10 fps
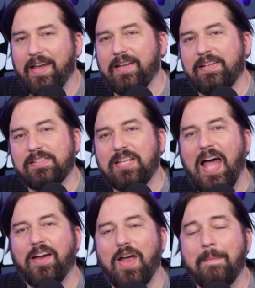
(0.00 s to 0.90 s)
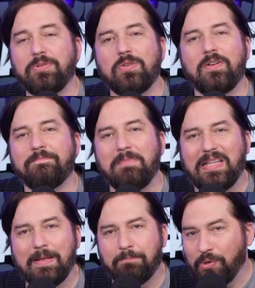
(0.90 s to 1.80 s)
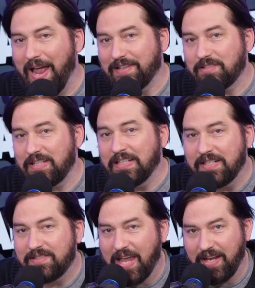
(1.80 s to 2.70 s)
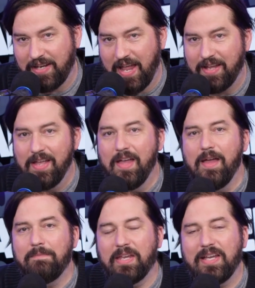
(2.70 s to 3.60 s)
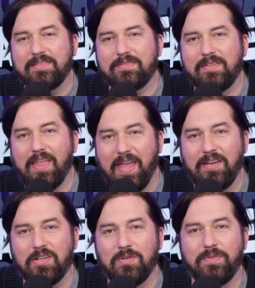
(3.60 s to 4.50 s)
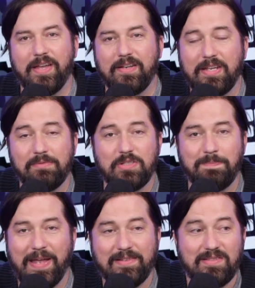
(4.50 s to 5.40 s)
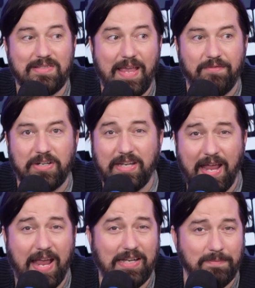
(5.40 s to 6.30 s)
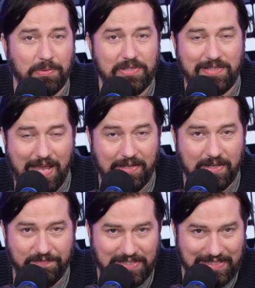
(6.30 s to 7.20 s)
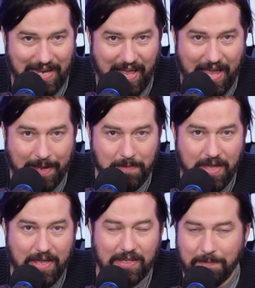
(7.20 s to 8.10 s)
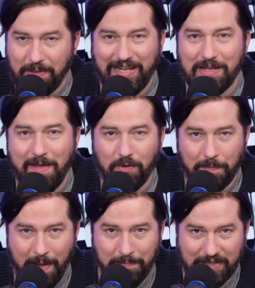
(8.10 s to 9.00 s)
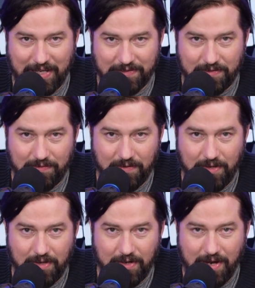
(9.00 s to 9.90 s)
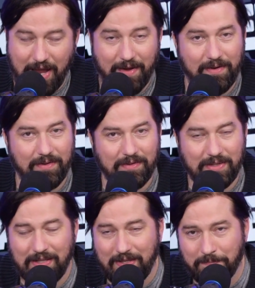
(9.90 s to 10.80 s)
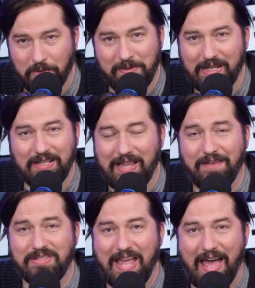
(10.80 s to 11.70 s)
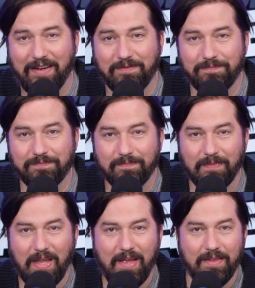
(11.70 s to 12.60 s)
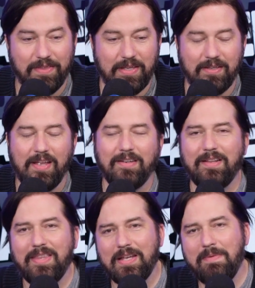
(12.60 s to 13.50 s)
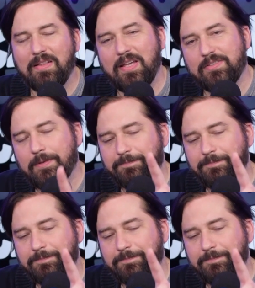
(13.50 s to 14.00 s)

entire episode of Meet the Press in his heyday, because they knew that he would spend 70 to 80% of his time complaining about Republicans. And the liberal media loves that. Now think about this.